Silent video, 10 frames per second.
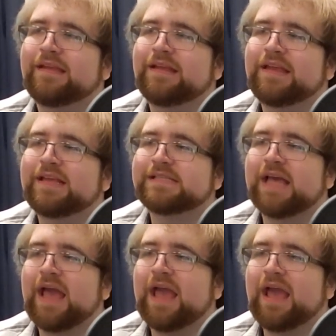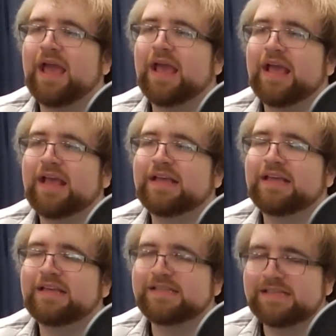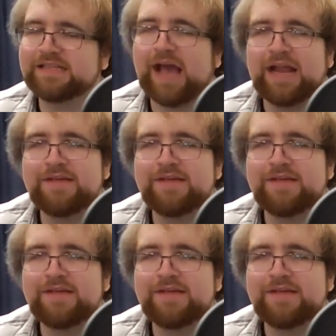he's kind